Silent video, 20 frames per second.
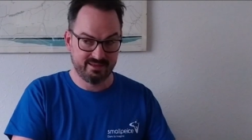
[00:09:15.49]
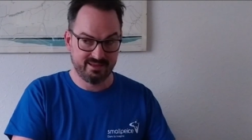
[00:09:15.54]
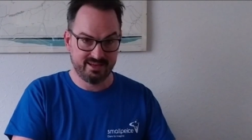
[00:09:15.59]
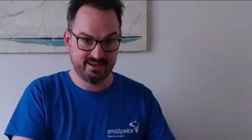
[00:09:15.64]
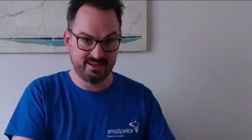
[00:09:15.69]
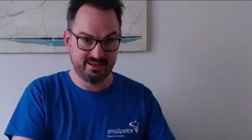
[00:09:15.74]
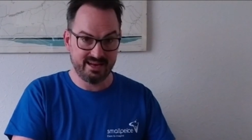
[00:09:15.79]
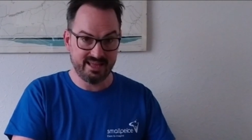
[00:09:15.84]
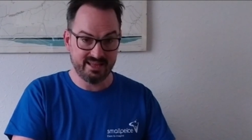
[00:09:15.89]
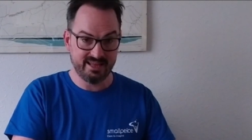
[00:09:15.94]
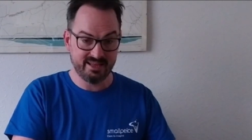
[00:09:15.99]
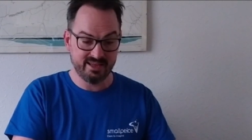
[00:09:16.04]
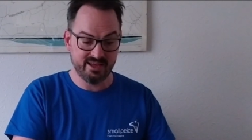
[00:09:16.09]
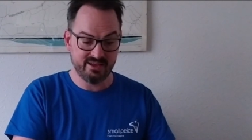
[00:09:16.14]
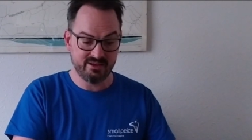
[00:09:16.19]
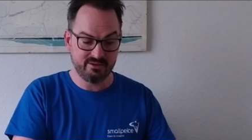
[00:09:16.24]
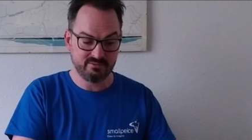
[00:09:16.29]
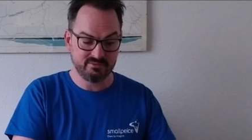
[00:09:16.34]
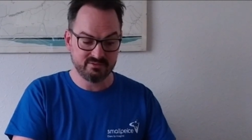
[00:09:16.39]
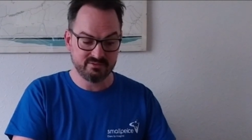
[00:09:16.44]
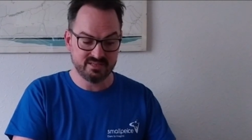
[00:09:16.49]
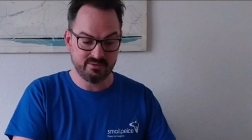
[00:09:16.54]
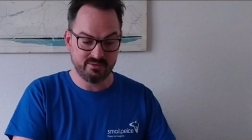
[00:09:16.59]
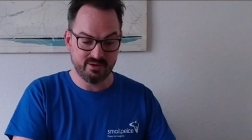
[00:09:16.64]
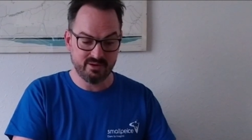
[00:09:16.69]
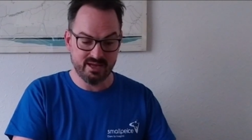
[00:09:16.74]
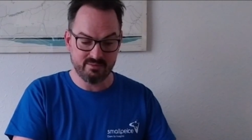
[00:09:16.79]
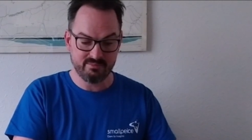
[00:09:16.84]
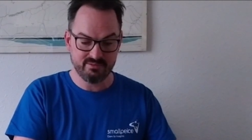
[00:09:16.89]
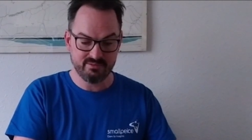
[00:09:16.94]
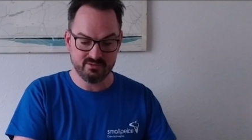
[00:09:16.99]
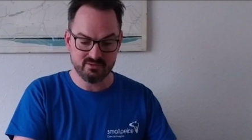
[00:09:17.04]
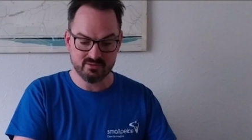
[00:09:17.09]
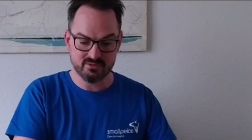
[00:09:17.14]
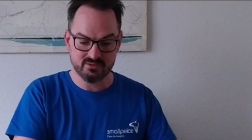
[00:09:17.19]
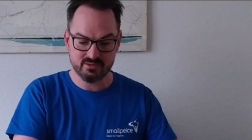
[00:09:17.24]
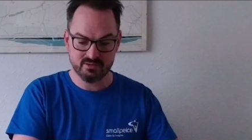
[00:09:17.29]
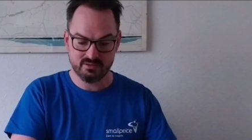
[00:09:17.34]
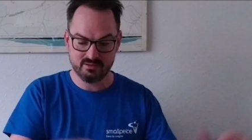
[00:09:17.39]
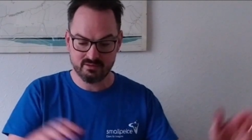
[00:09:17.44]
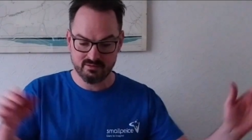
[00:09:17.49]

And I let go and see what happens.